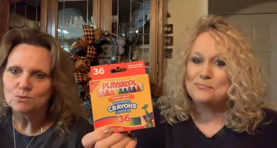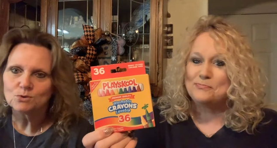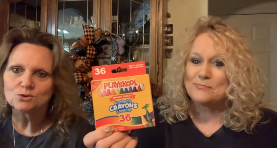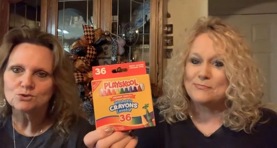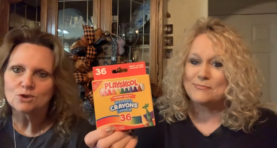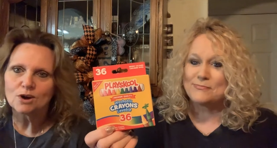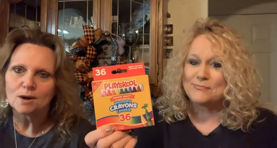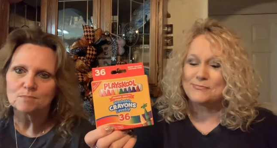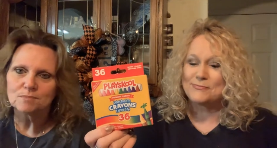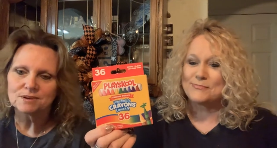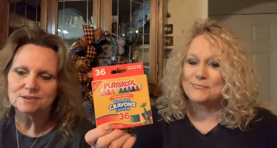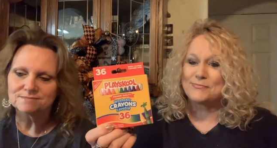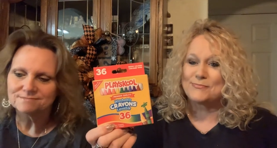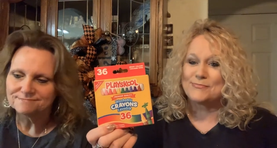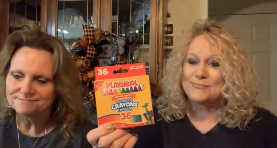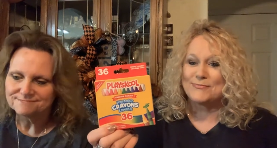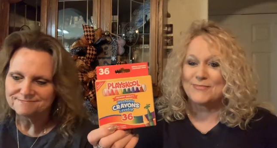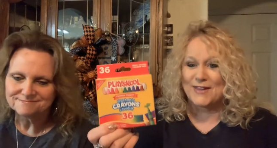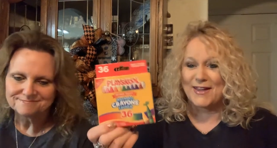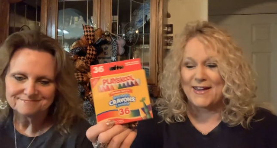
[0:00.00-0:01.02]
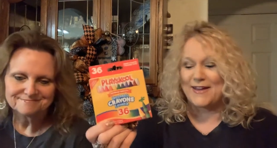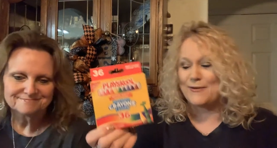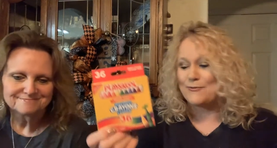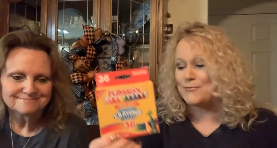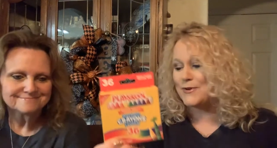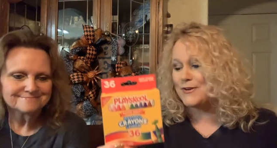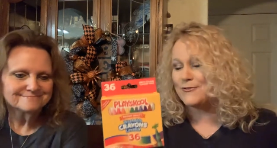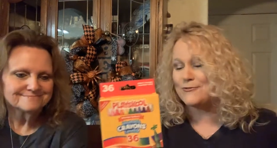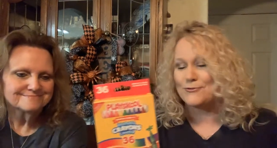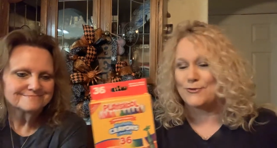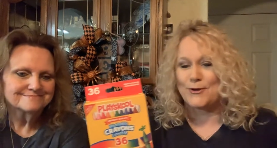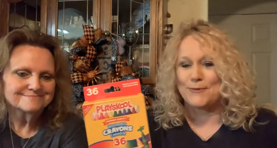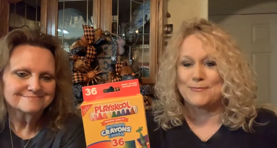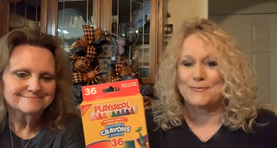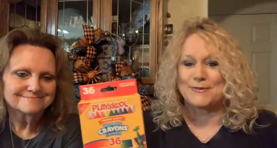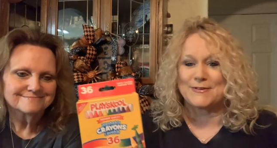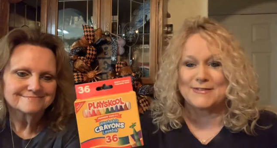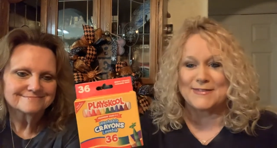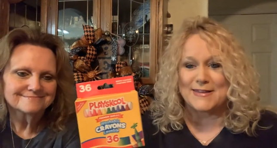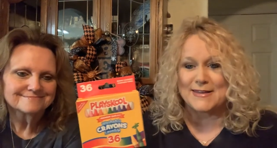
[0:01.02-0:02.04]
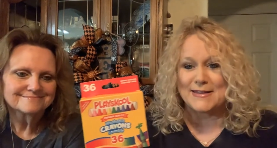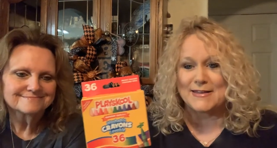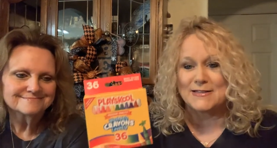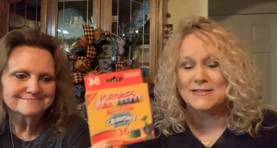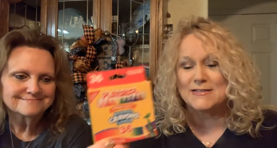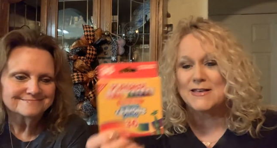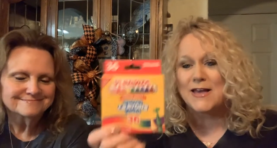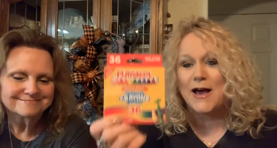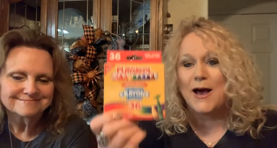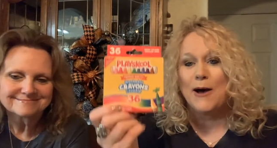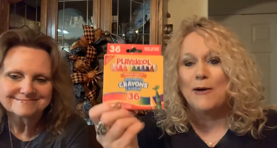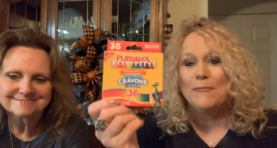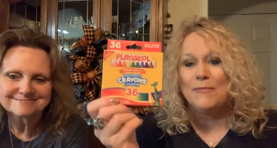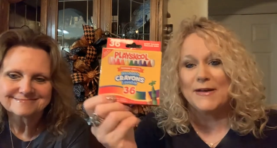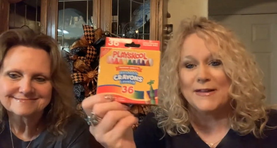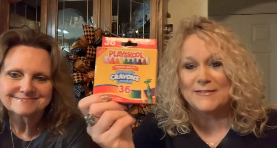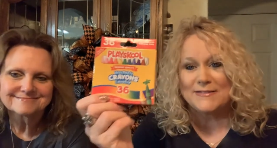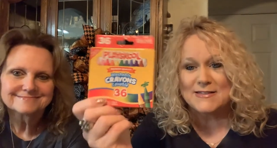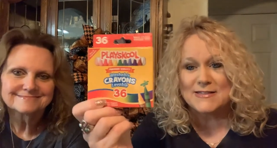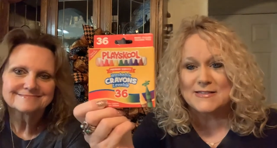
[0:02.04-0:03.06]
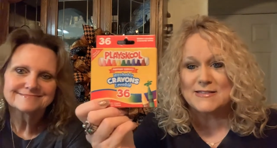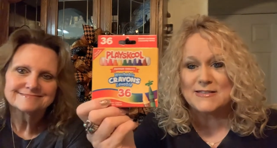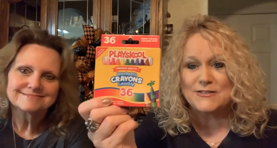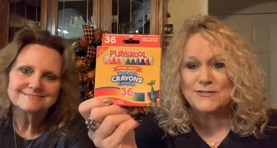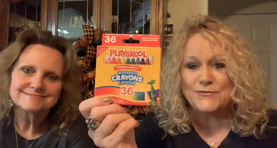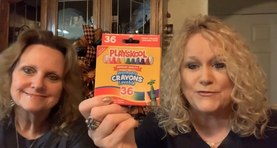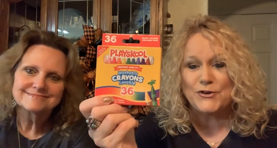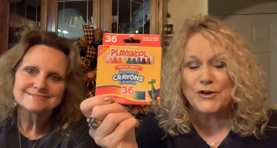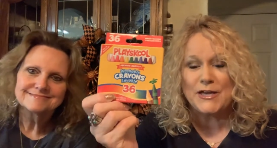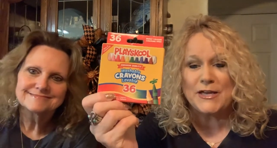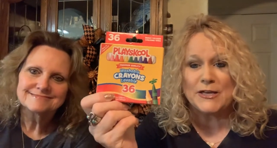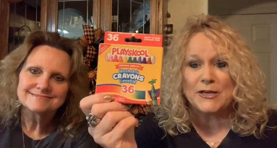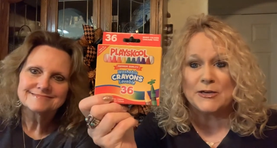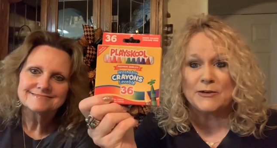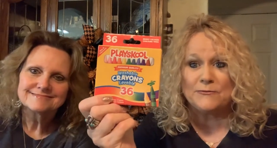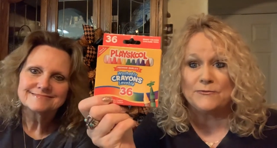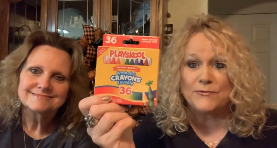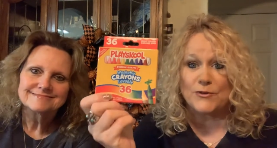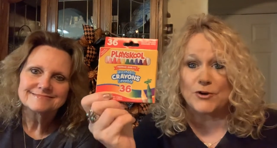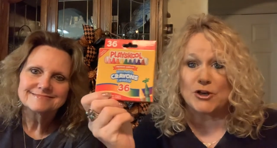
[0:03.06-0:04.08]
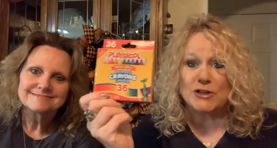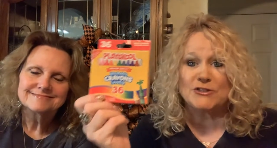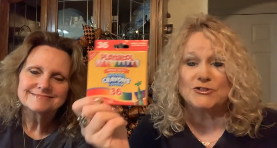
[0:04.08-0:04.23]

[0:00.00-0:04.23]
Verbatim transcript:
Speaker 1: We're dropping.
Speaker 2: Yeah, we're dropping mm. things. But this is for him for a